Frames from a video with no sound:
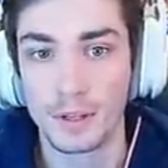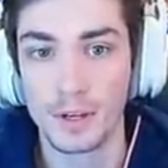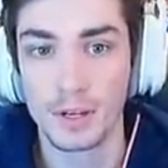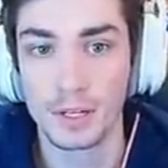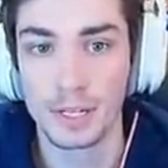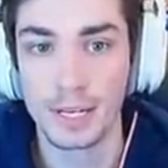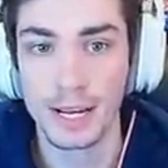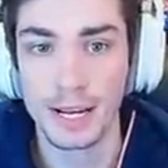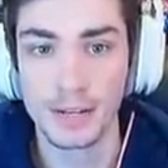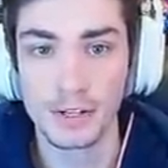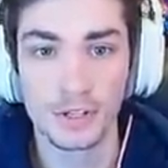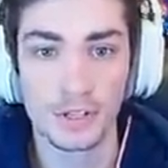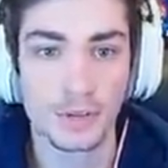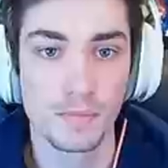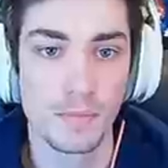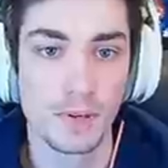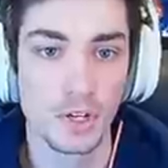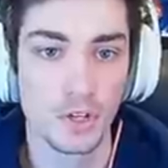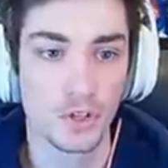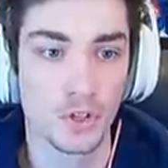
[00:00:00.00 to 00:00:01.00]
against
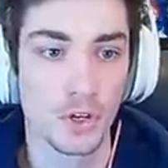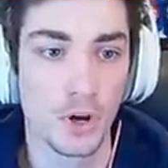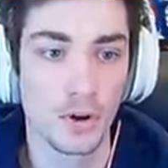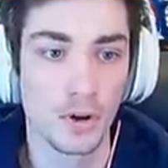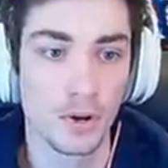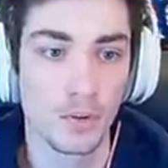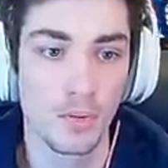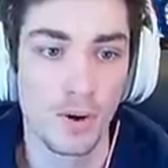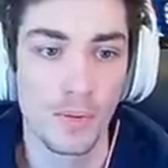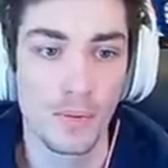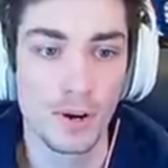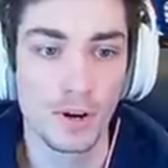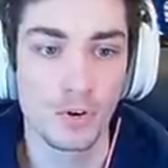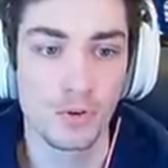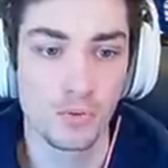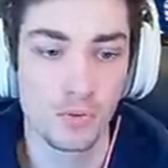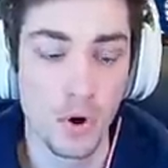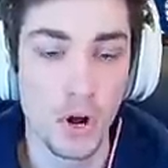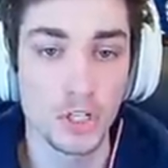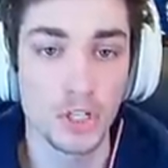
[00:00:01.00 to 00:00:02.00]
Minnesota where we
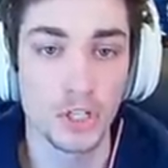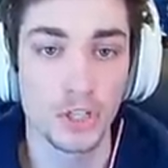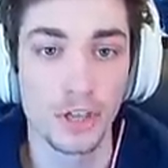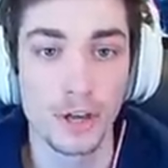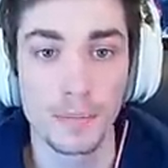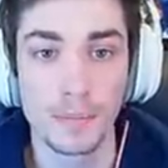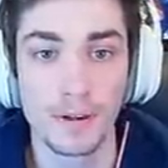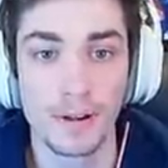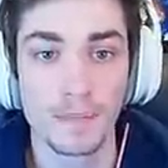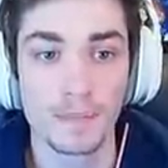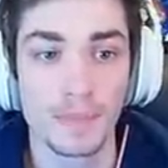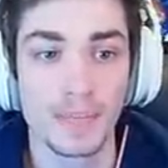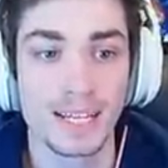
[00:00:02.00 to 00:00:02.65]
crushed them